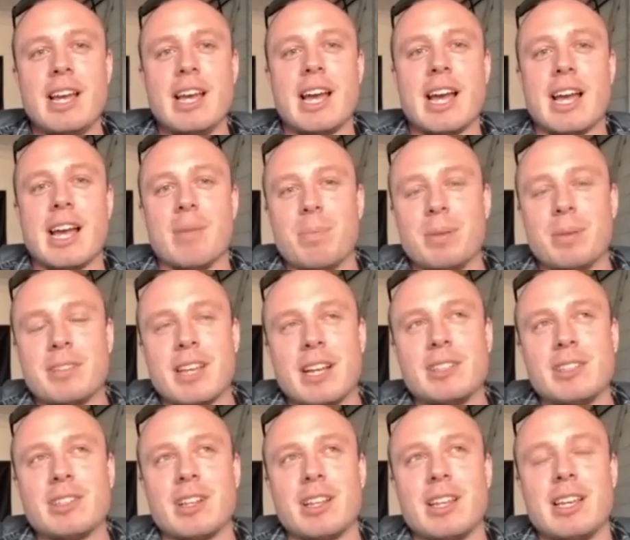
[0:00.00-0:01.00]
and
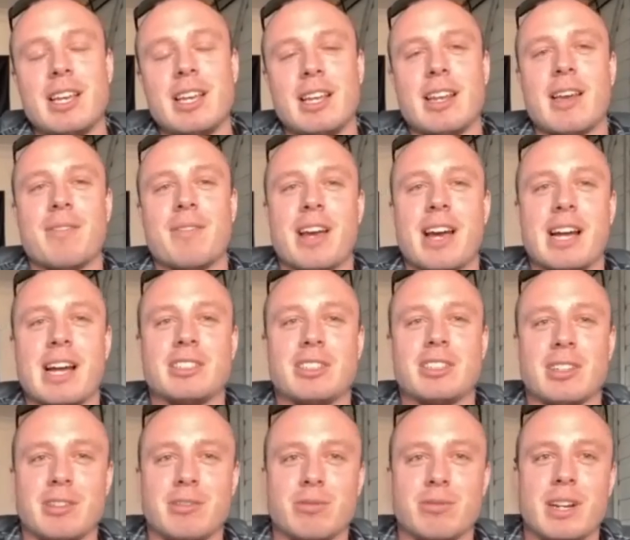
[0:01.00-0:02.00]
potentially he never
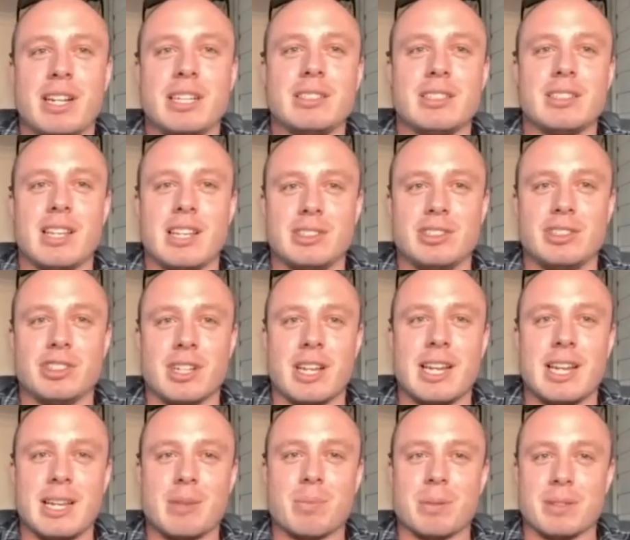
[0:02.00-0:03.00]
actually reached his
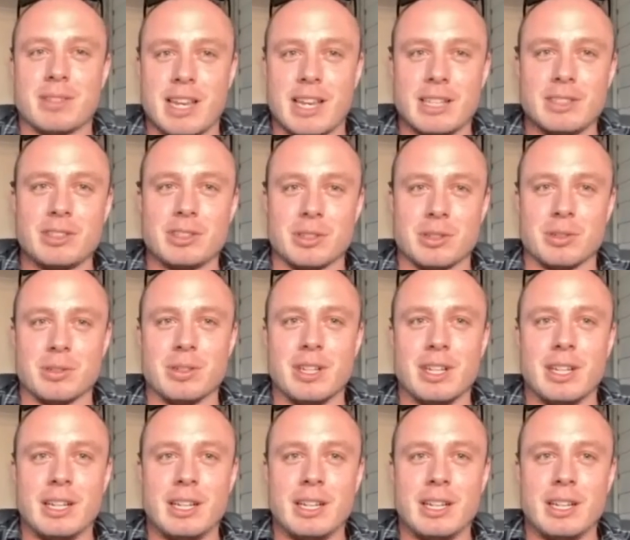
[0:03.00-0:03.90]
genetic potential